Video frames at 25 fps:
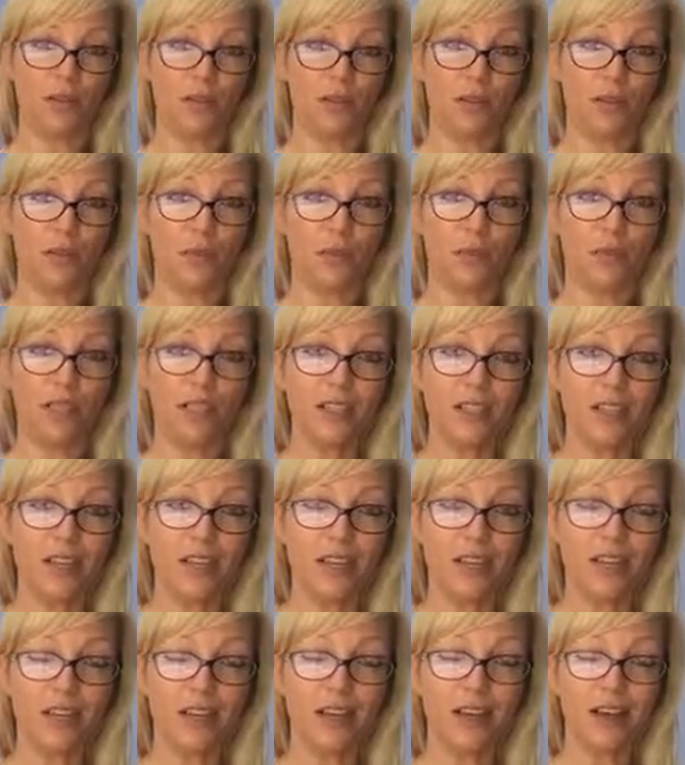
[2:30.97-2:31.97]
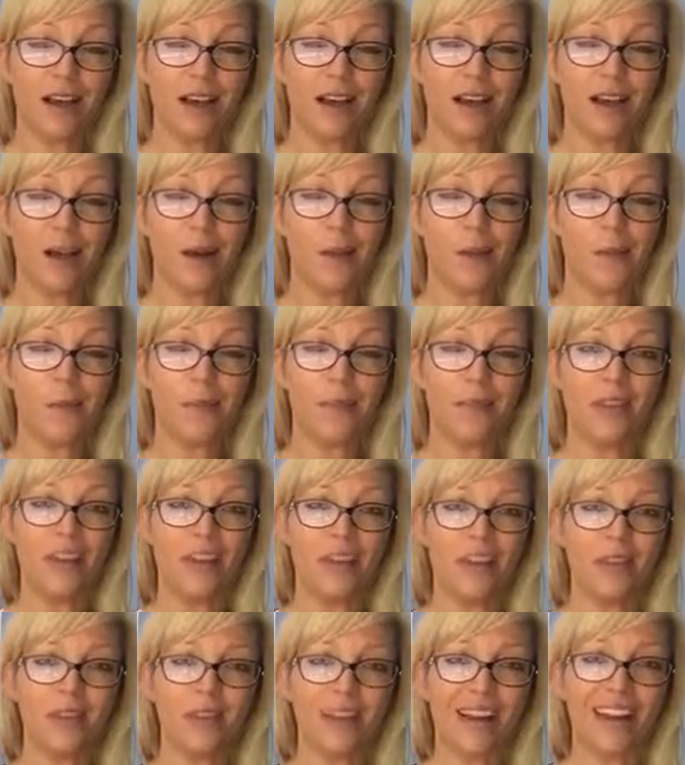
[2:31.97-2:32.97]
If you're really
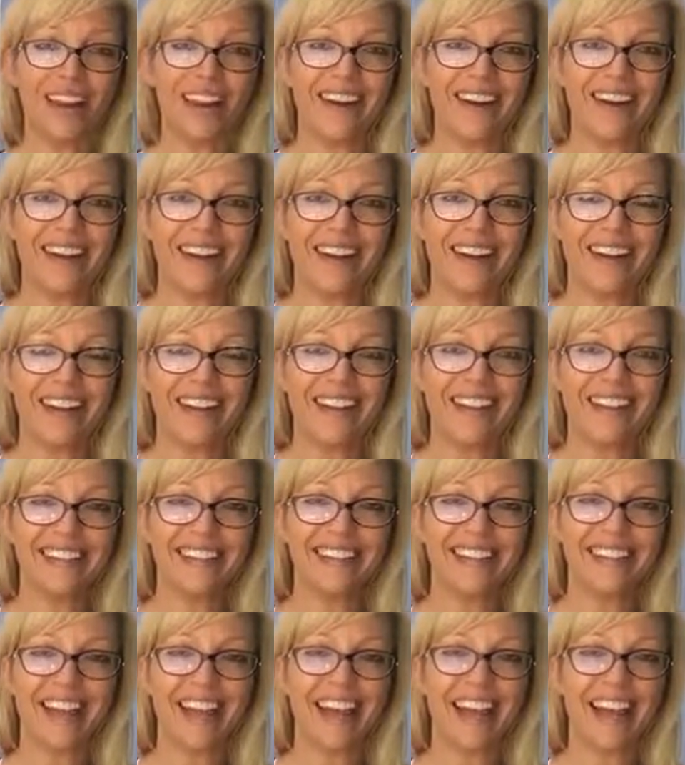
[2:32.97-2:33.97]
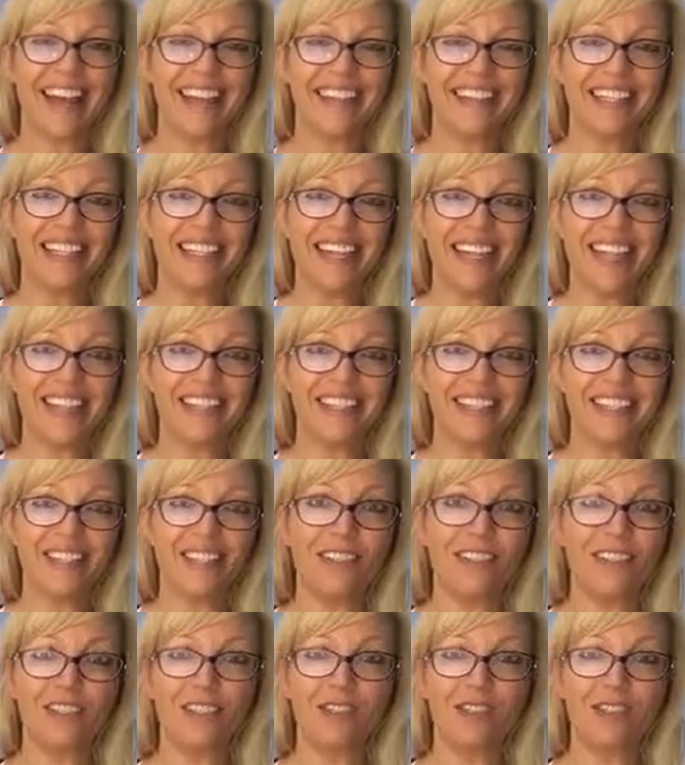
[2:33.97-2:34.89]
gregarious and tenacious,